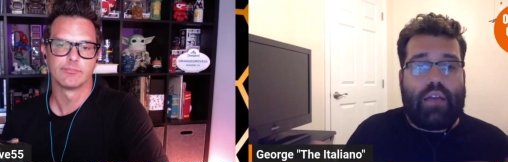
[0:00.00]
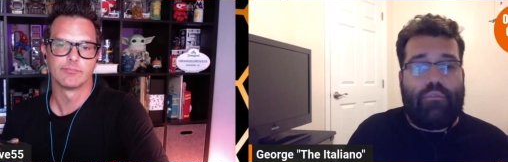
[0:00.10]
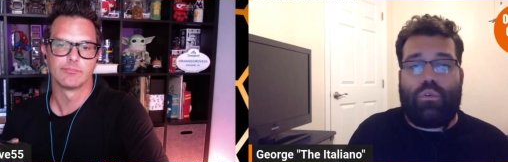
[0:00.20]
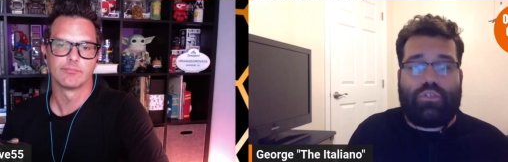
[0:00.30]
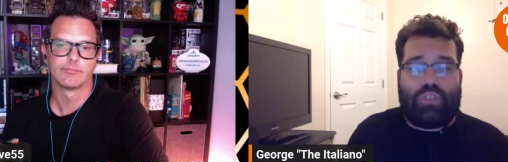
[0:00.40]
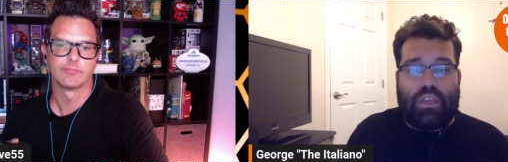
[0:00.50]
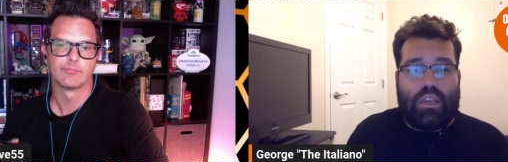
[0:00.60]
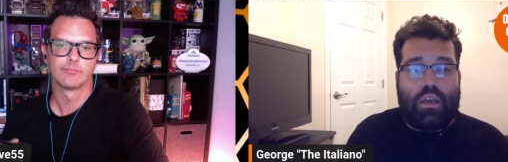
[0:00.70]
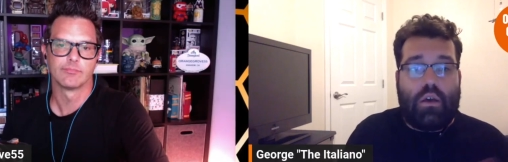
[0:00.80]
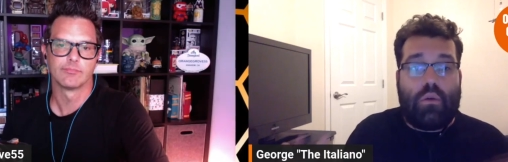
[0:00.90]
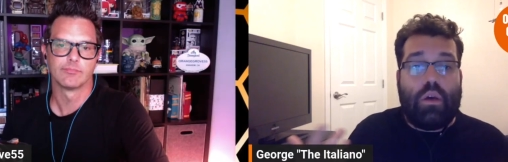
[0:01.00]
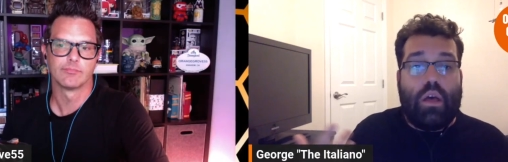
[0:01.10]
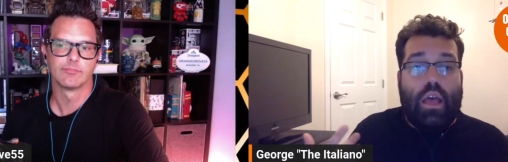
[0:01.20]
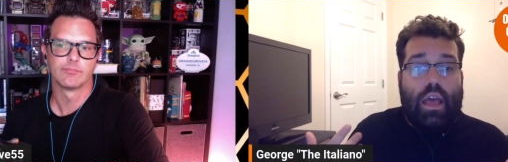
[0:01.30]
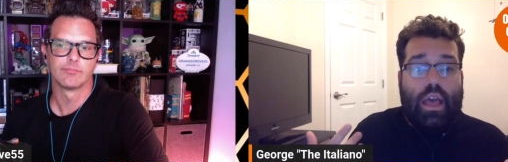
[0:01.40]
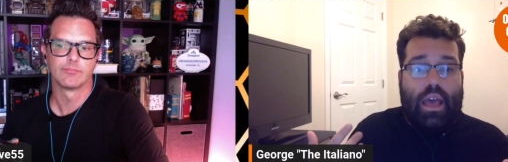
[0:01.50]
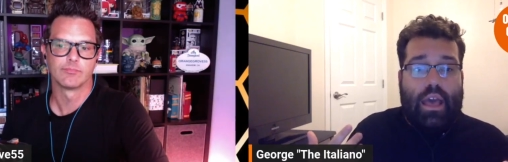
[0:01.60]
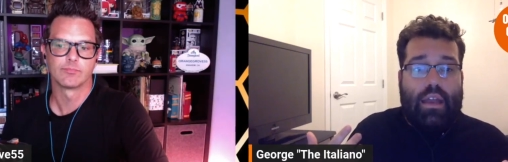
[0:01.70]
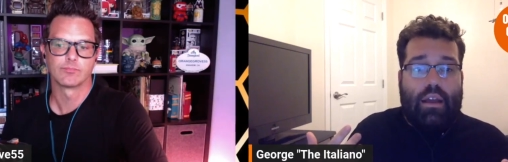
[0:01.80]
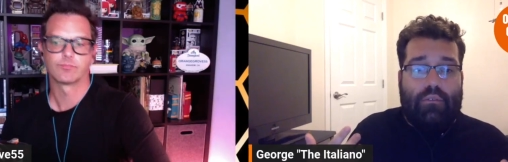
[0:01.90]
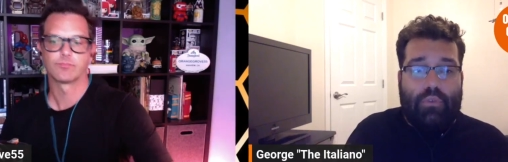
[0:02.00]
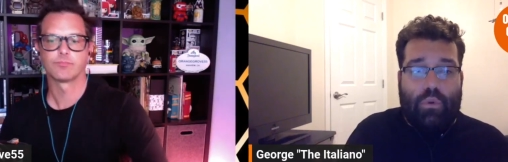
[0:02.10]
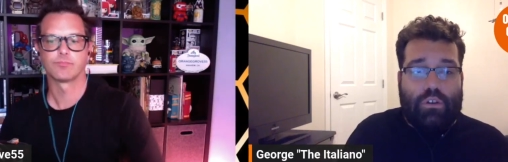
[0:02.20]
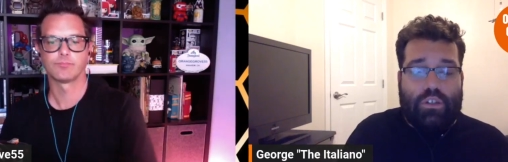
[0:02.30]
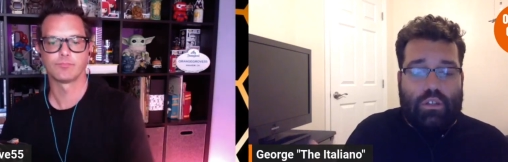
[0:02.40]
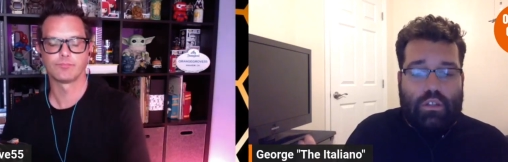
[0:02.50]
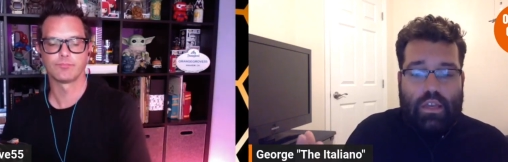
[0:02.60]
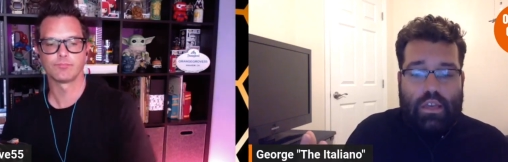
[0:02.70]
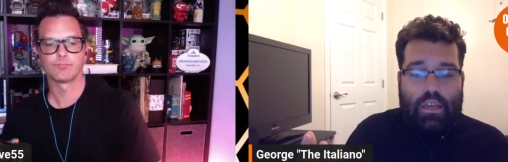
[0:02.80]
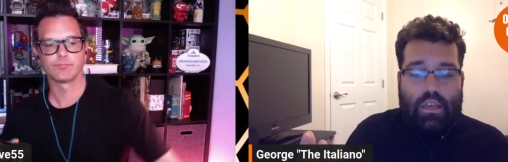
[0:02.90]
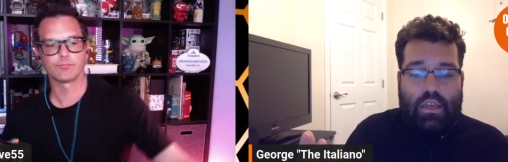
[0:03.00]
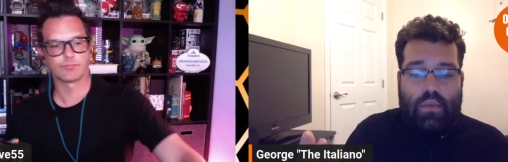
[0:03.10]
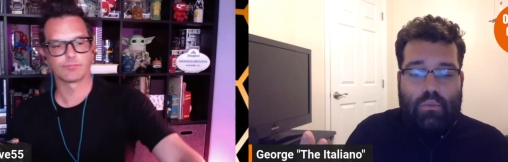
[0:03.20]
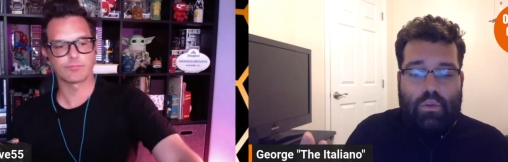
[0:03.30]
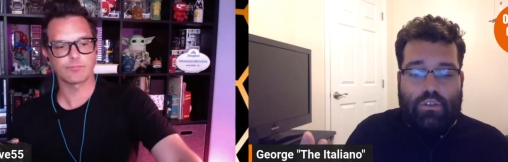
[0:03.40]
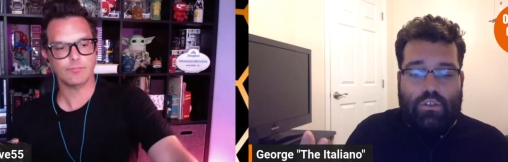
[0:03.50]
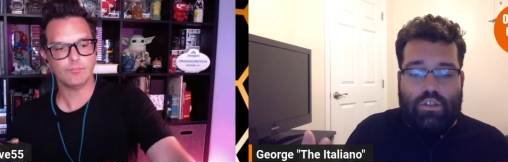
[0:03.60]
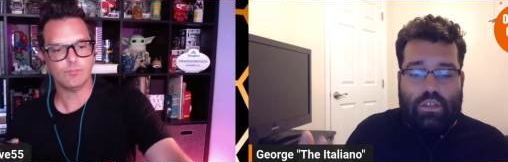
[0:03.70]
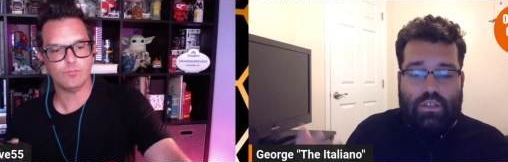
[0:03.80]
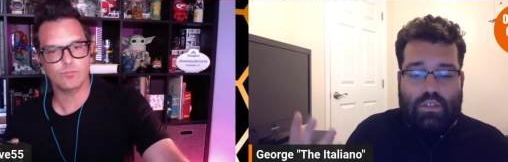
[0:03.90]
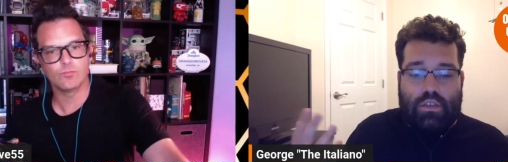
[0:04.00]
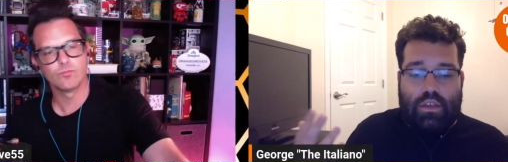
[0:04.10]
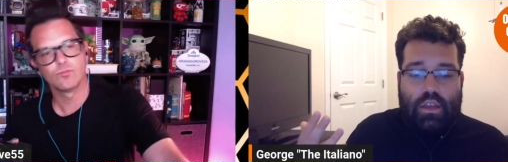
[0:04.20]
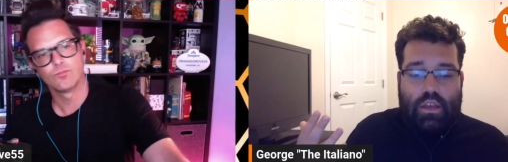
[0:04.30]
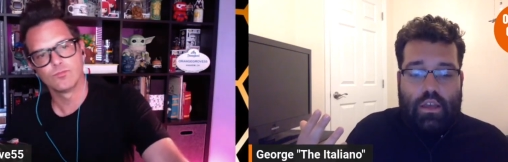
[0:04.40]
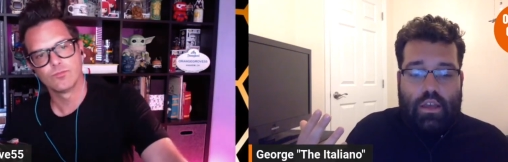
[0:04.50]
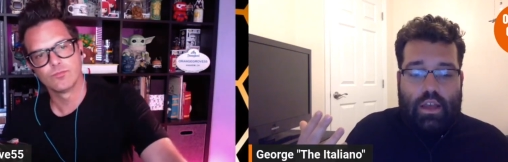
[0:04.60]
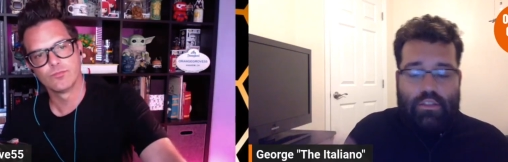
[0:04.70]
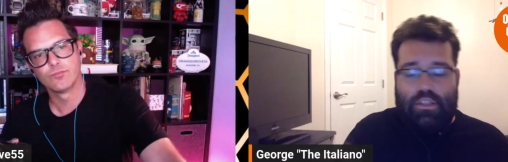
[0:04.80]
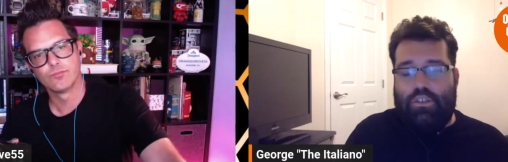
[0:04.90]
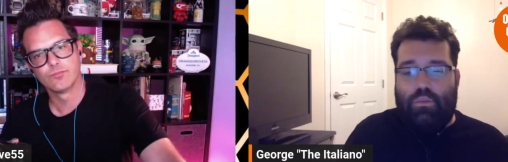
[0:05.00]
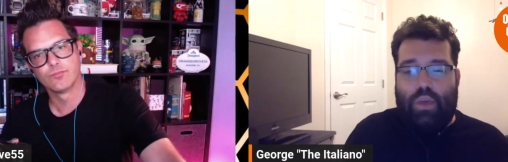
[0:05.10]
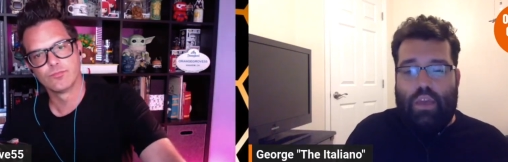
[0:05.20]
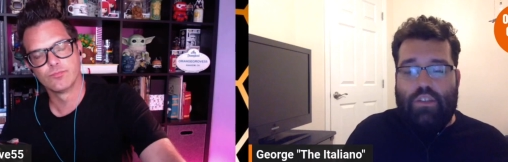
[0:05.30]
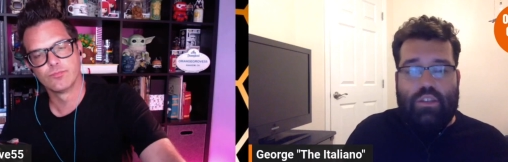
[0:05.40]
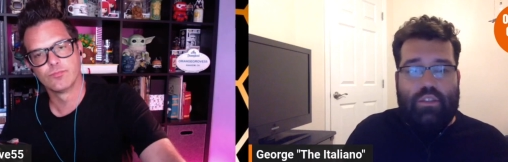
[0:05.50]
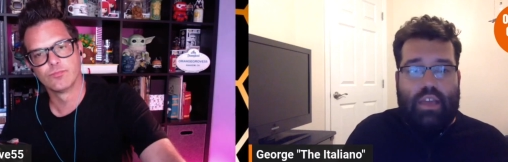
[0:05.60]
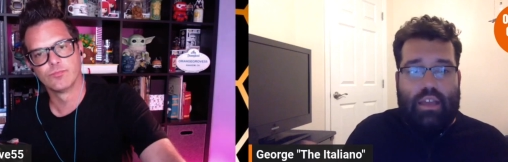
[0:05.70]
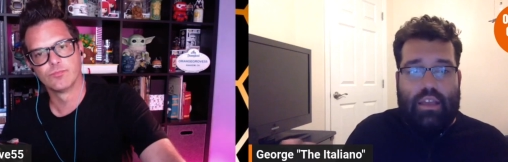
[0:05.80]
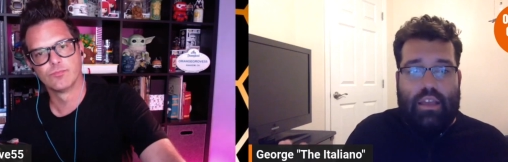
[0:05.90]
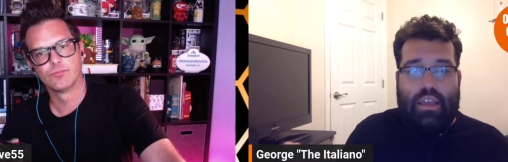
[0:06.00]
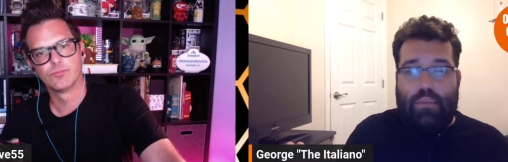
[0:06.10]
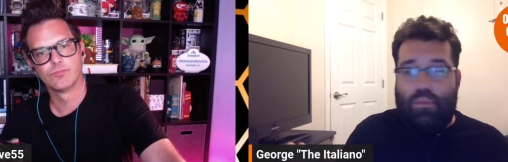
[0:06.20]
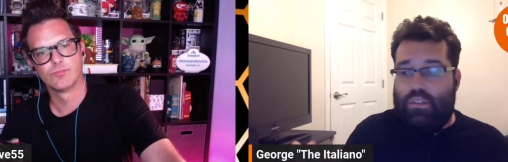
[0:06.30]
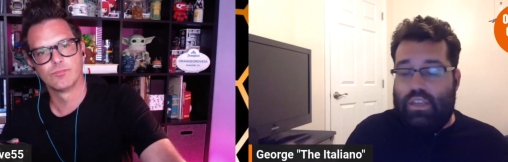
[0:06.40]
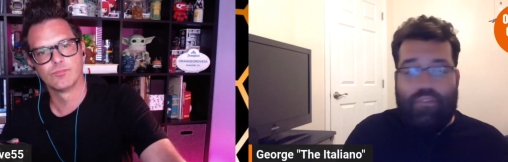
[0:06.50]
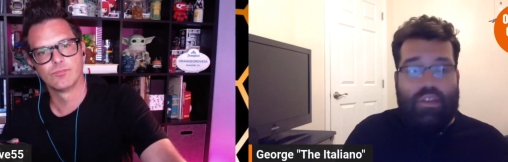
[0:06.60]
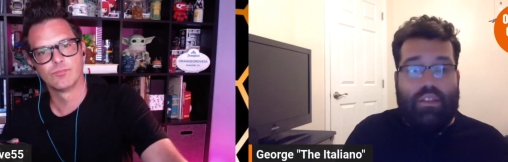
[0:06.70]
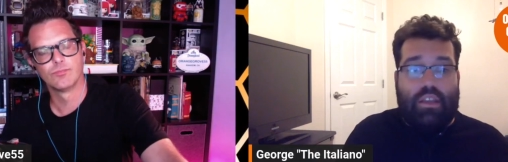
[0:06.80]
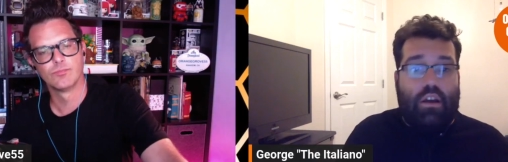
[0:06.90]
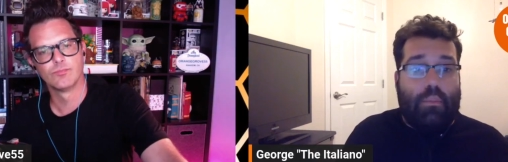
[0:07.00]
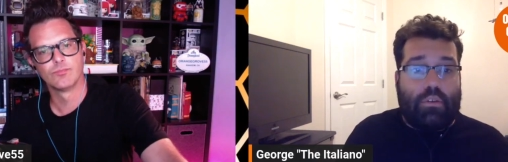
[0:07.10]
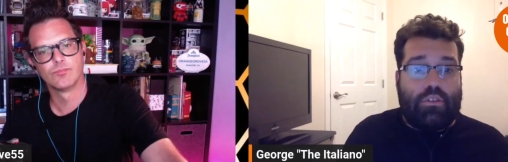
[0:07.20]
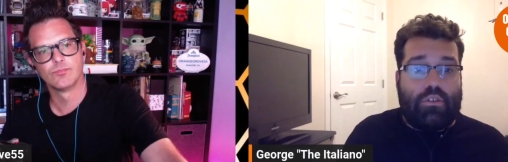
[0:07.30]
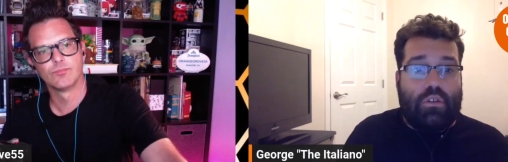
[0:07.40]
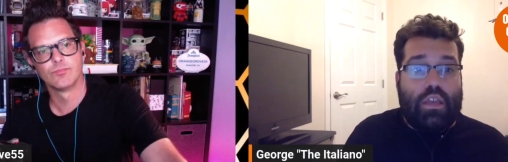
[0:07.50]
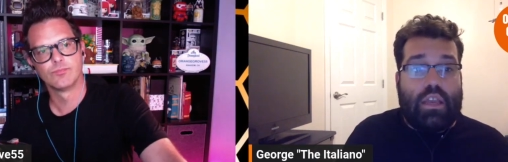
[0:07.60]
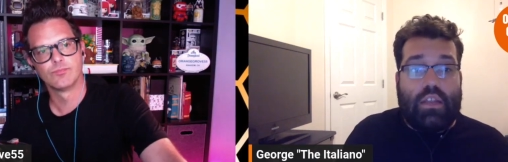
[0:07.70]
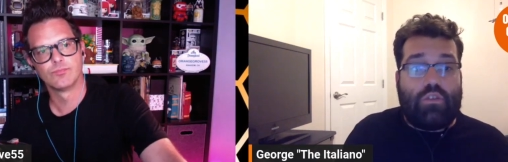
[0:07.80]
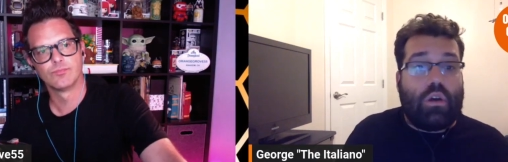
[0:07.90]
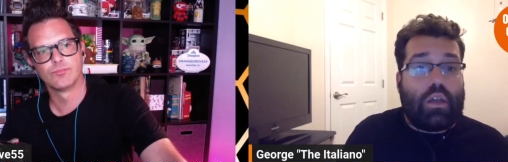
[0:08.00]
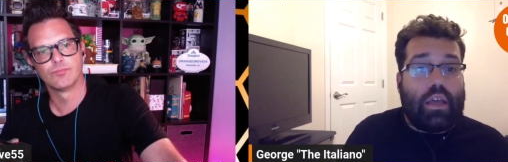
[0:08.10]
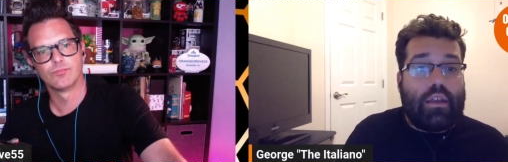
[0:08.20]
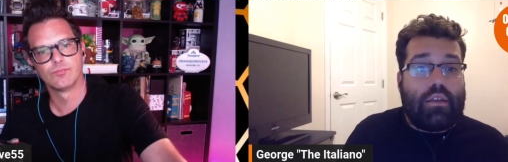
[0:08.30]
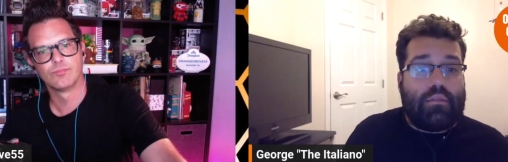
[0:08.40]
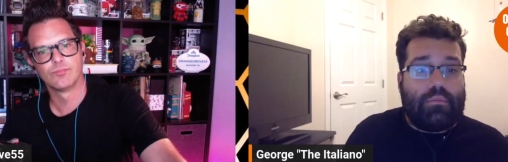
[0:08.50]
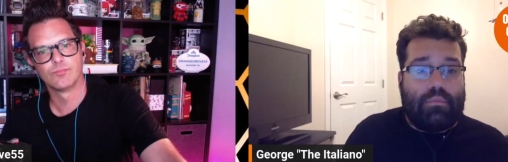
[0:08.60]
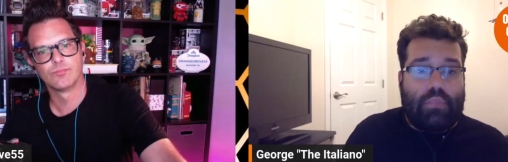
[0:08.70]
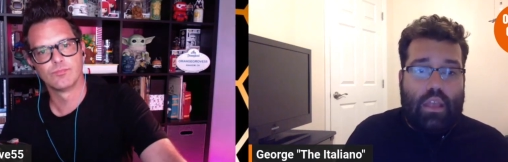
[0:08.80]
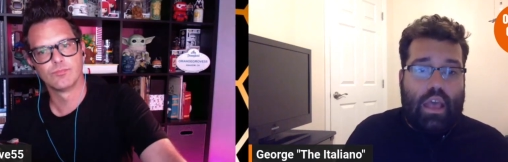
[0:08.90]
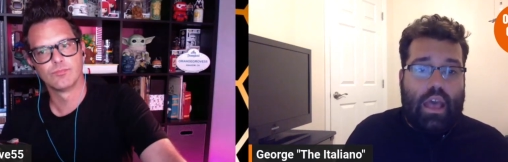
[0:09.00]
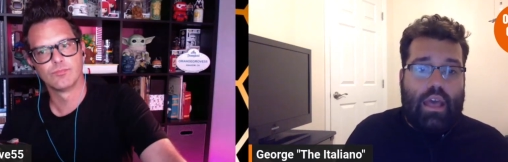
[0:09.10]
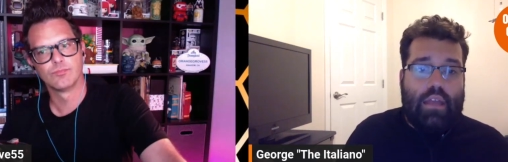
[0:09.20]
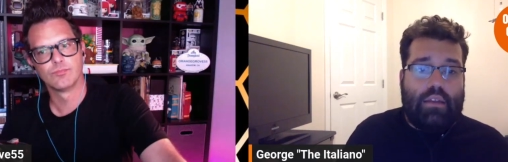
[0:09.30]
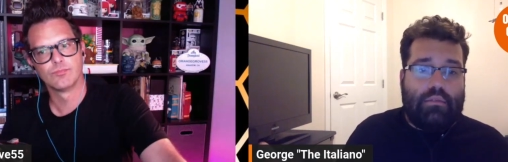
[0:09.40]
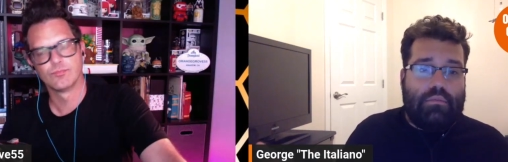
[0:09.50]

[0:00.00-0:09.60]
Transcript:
Speaker 1: for CEO, and unfortunately it was just a situation that he was giving the opportunity, he took it, and